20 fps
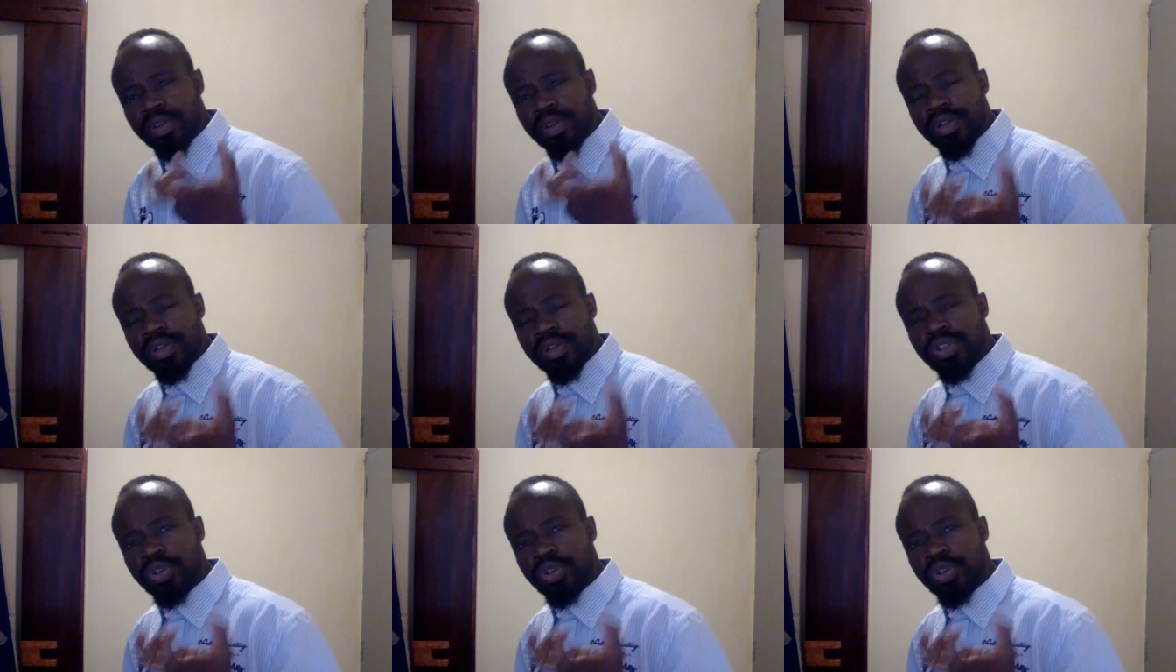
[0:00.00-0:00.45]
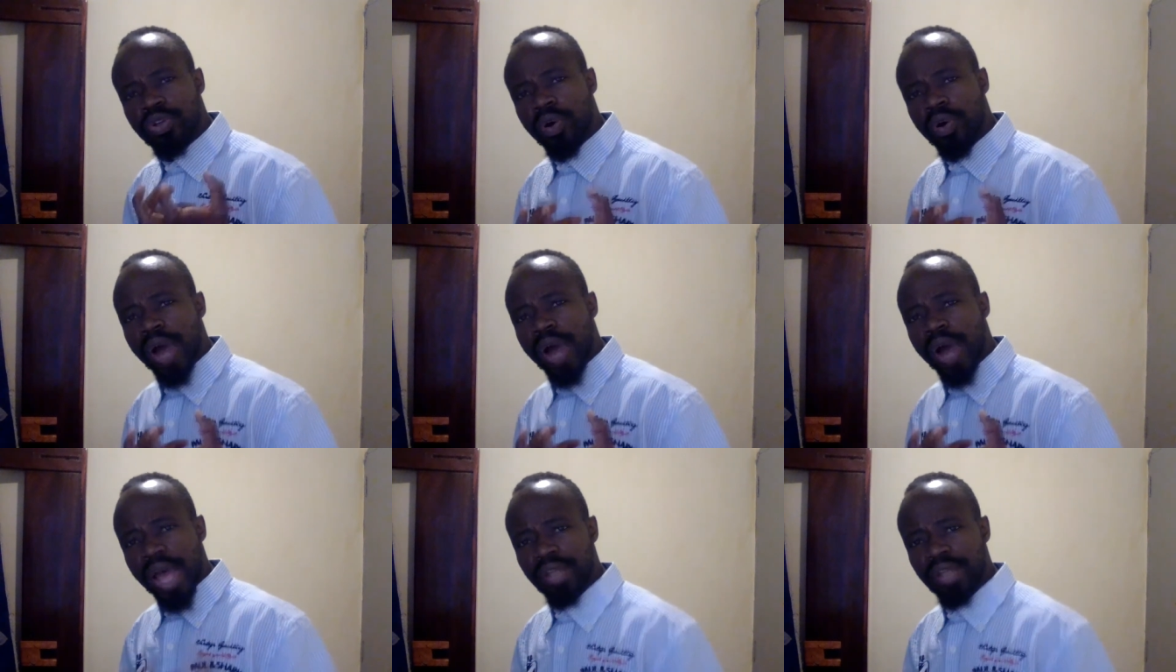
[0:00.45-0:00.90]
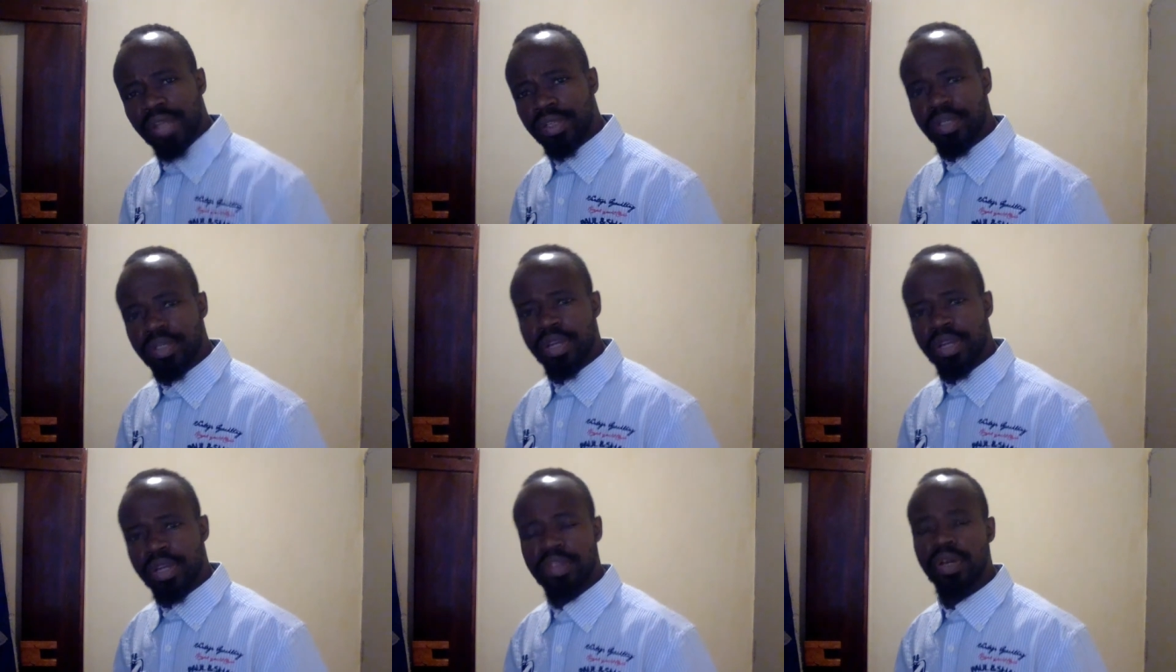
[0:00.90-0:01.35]
you know,
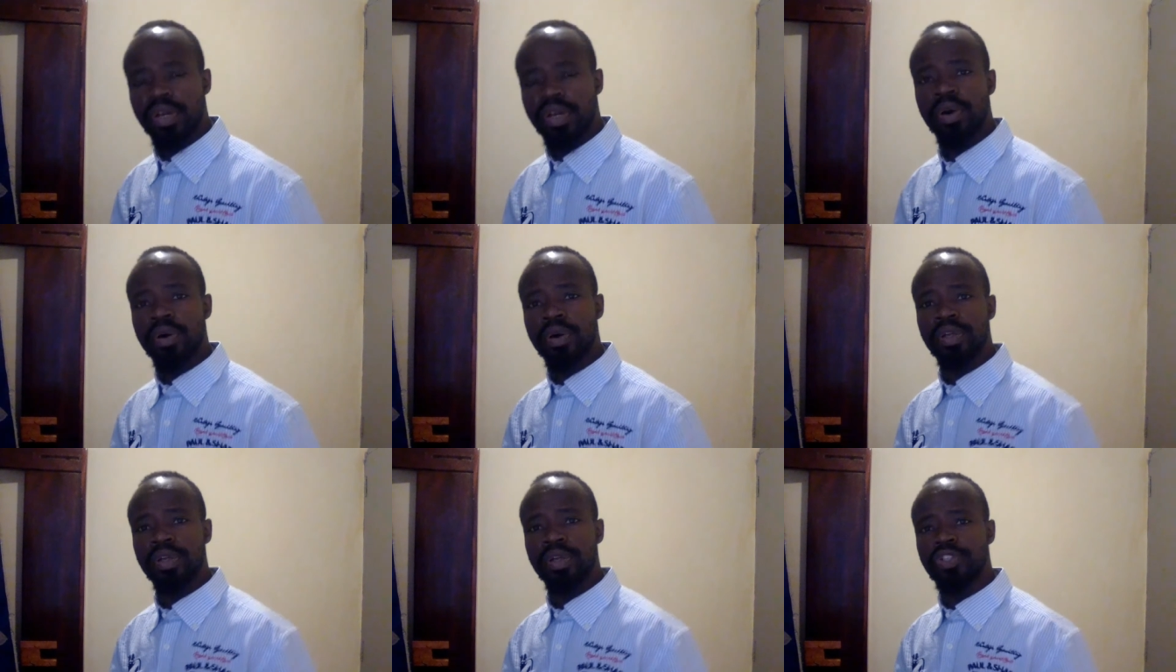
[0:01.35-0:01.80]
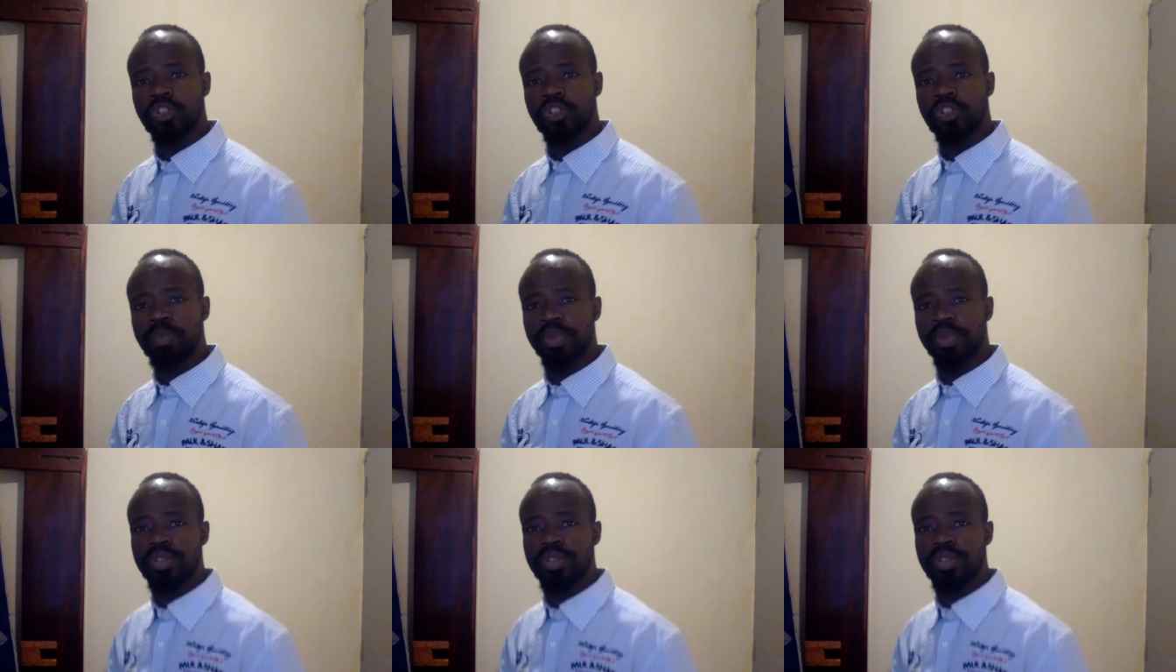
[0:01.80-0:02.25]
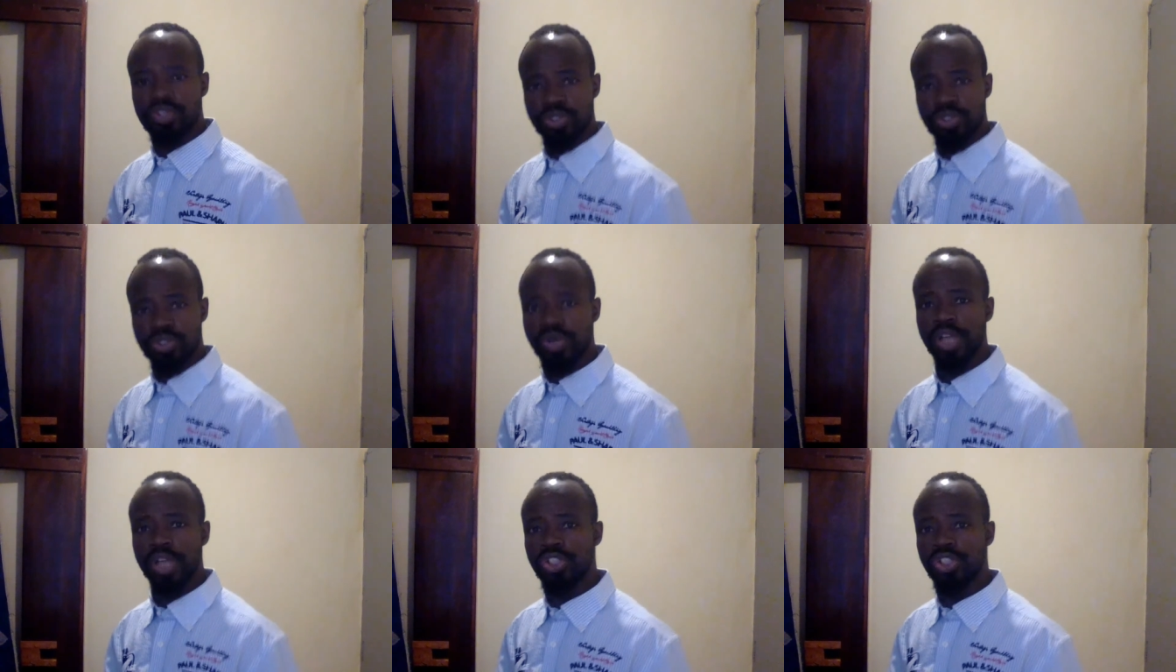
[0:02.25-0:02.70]
under the Holy Spirit
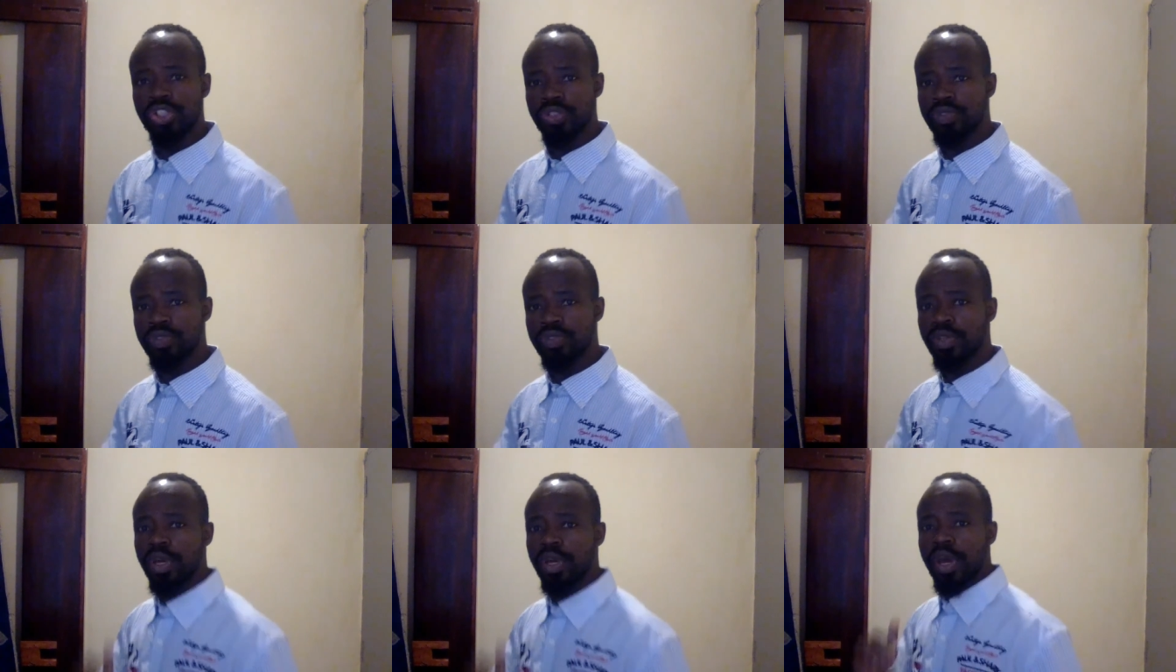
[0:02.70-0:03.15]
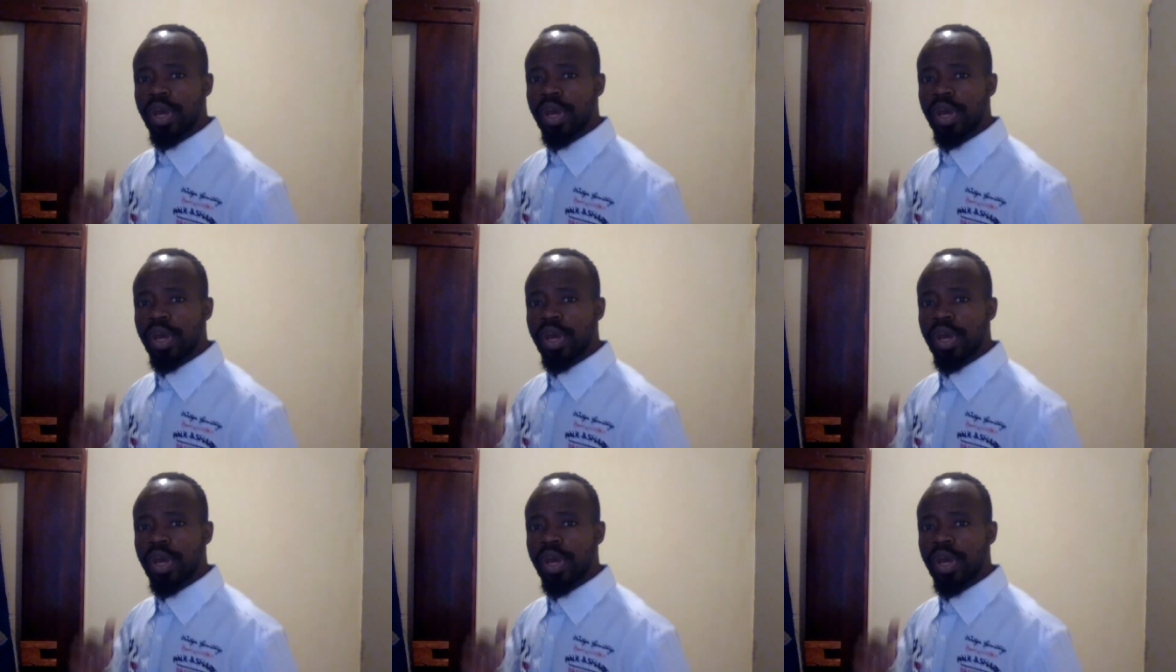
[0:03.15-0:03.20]
instructions